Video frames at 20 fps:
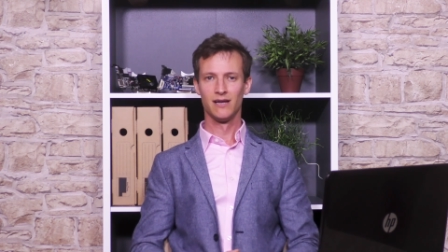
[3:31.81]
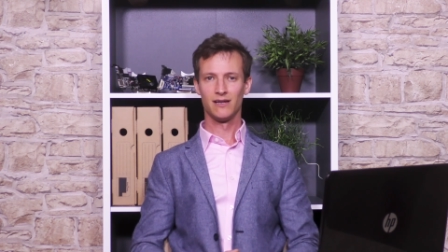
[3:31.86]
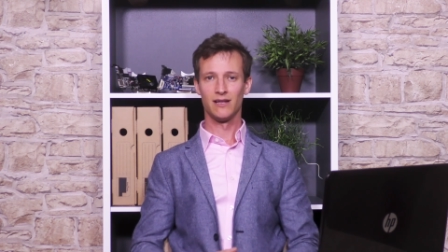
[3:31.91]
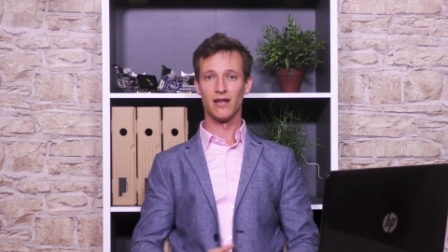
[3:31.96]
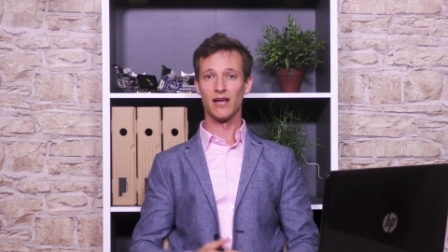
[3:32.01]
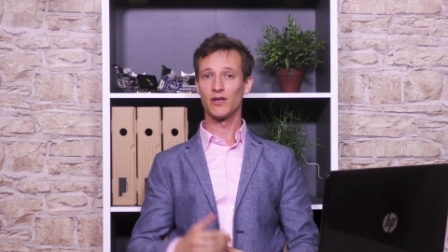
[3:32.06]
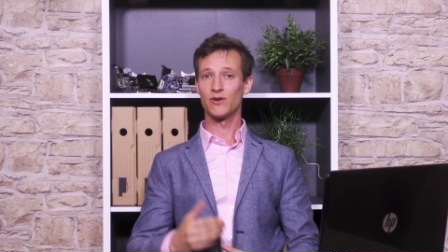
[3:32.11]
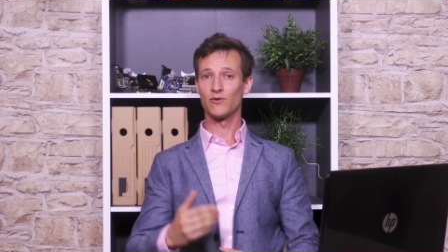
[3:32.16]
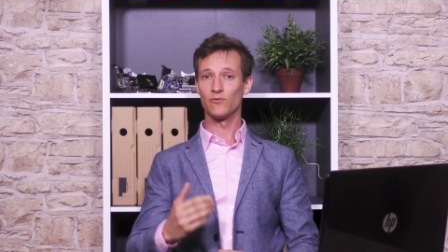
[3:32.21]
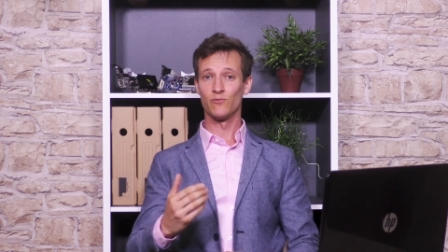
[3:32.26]

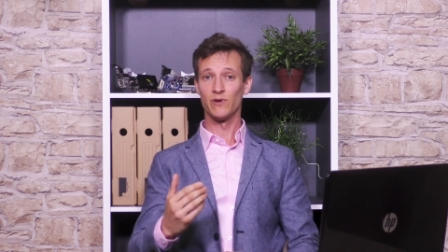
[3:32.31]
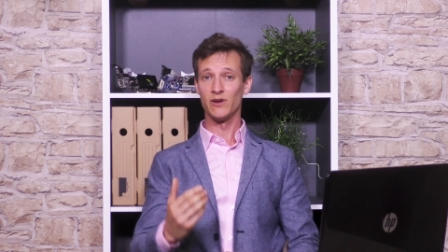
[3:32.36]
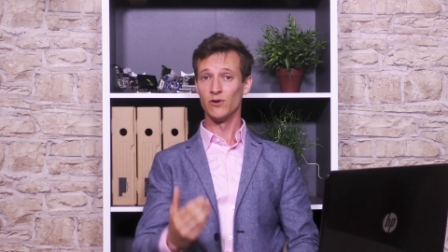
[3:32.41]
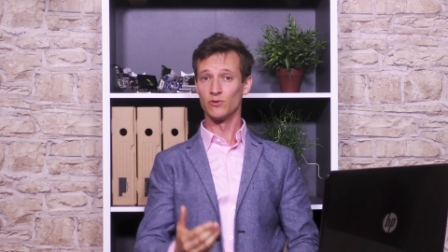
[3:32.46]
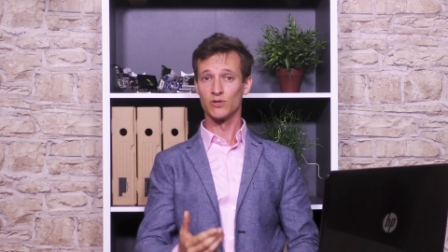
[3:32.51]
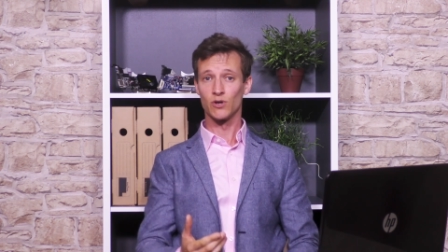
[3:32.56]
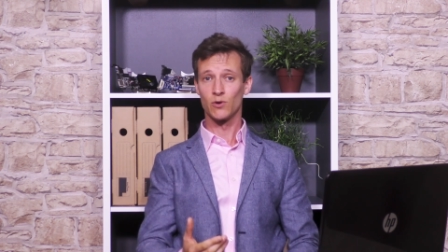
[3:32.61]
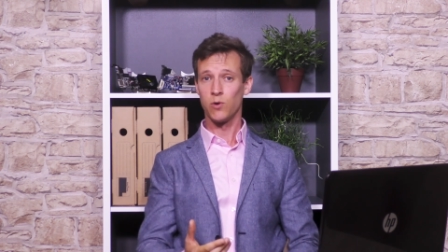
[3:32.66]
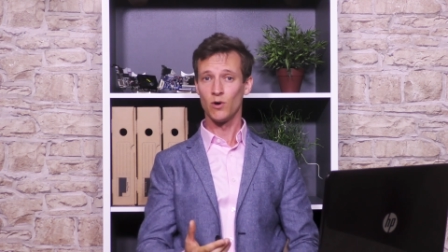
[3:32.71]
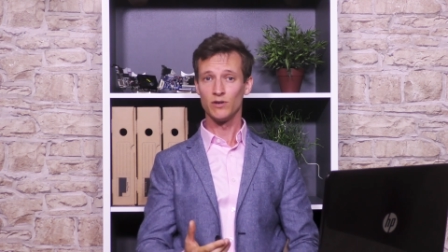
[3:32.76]
like
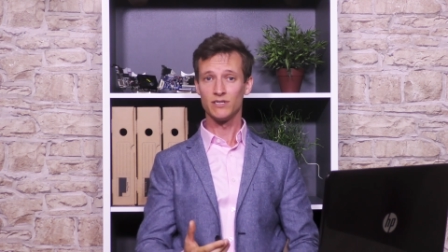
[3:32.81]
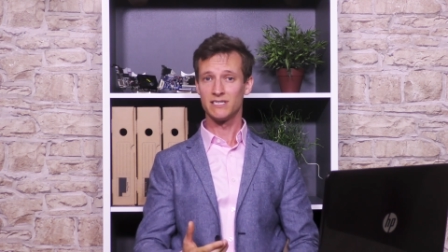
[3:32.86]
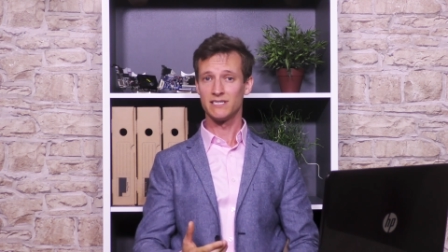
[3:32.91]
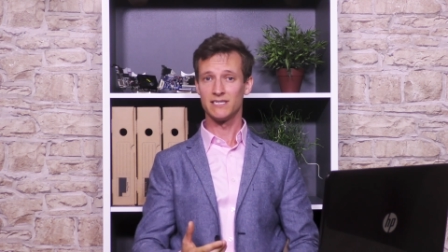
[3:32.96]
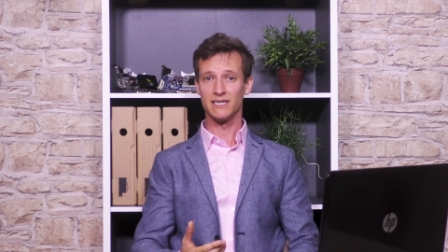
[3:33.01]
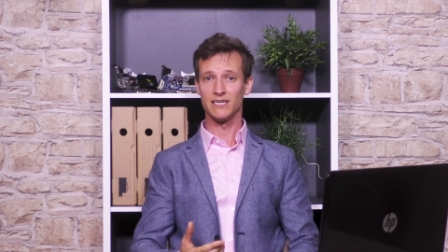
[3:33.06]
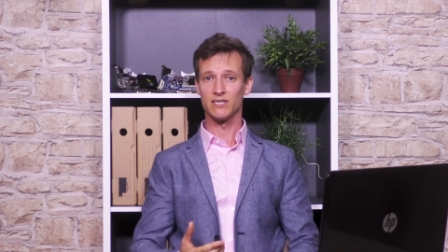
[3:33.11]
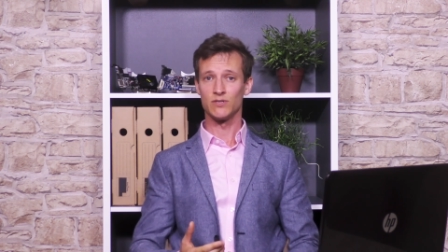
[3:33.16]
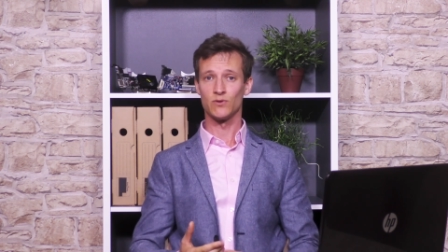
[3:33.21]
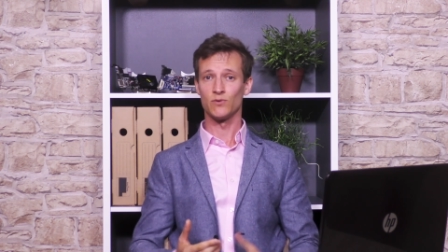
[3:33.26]
reorder
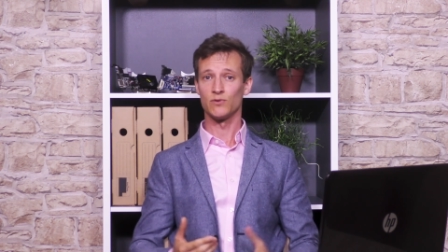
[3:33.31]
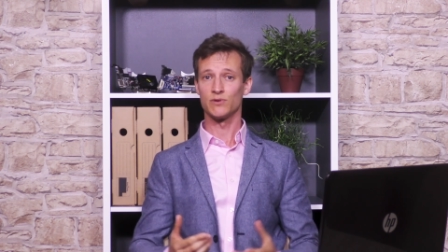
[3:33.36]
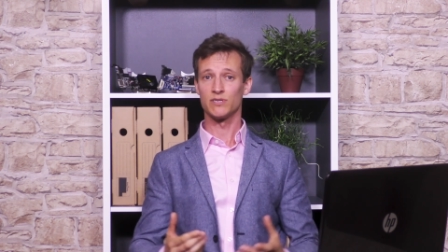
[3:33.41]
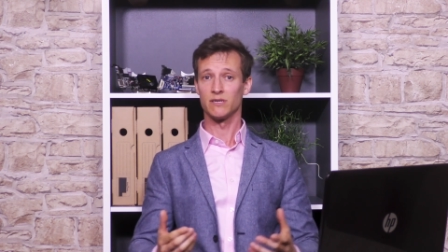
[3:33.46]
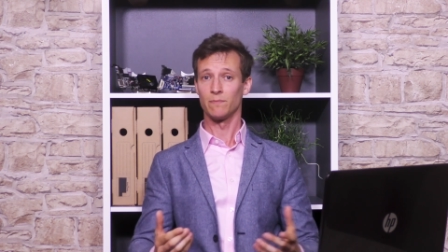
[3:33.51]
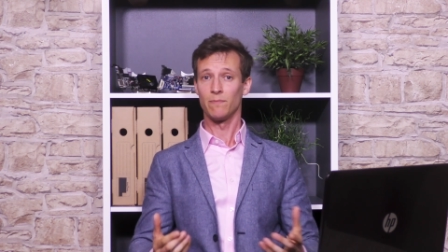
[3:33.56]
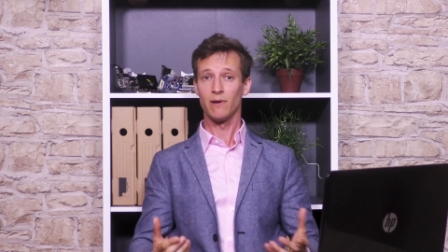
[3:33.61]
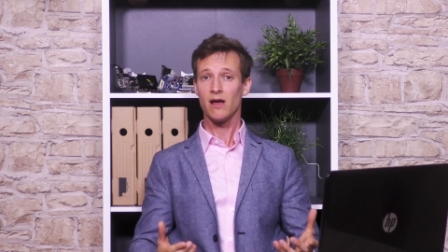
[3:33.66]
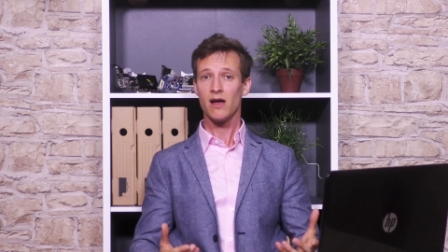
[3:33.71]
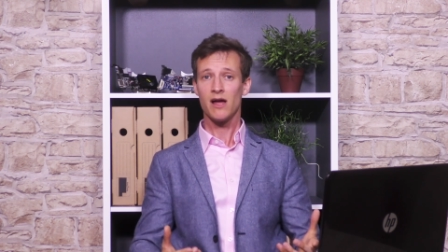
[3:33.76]
quantities or
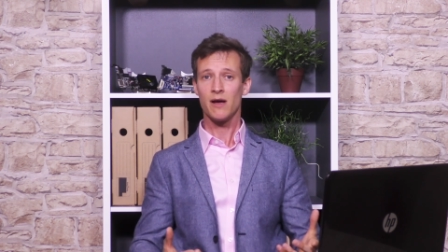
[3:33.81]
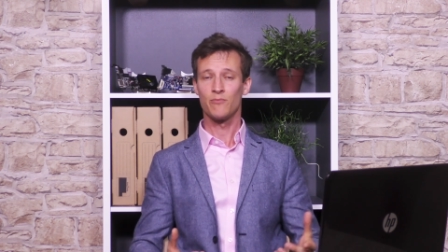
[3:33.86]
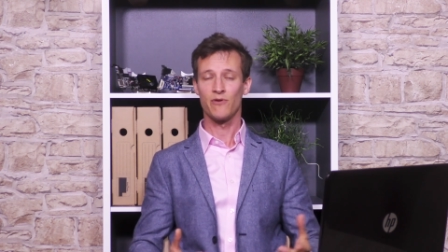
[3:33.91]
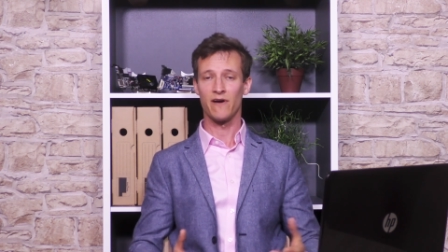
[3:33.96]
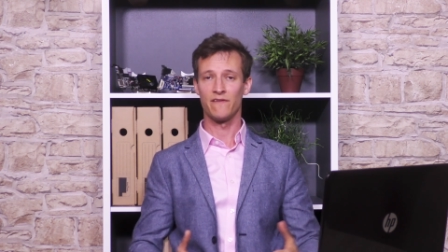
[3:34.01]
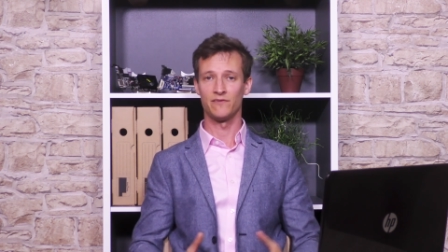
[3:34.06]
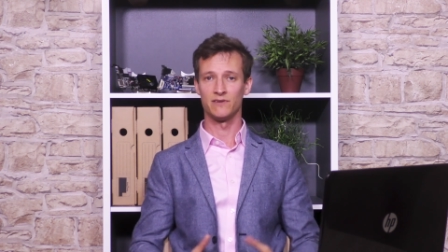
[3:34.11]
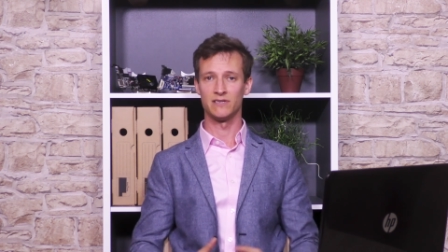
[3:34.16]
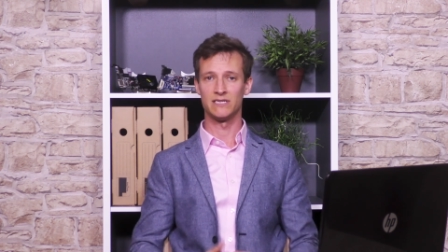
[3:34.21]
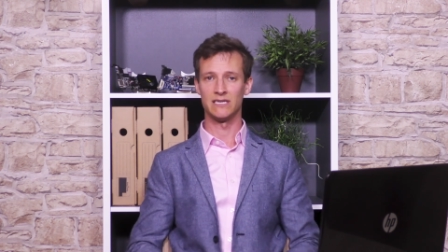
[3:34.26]
supplier
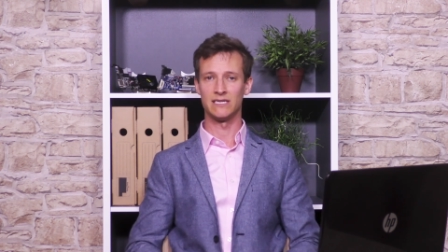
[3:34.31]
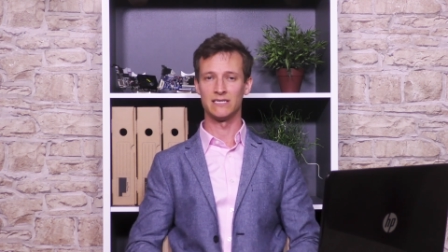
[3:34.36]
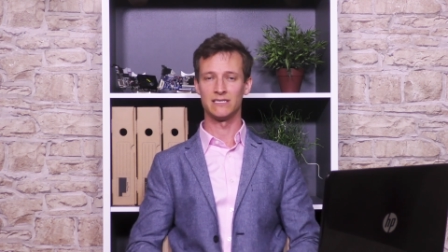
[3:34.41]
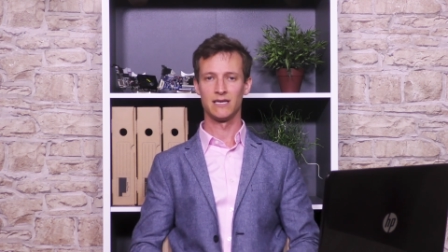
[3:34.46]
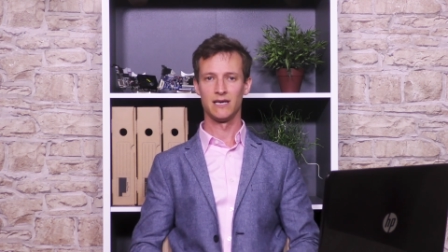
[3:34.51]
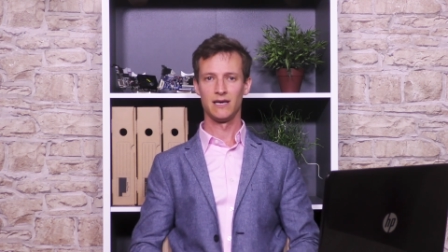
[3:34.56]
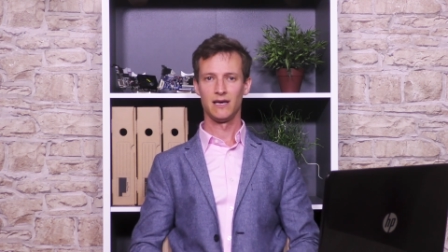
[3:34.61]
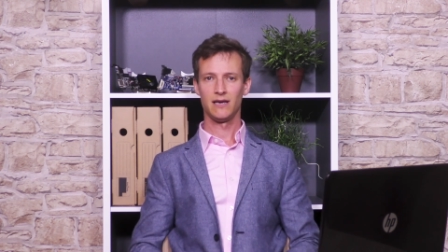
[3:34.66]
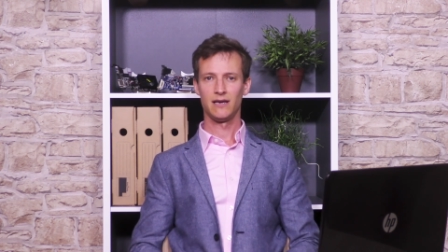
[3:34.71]
preferences.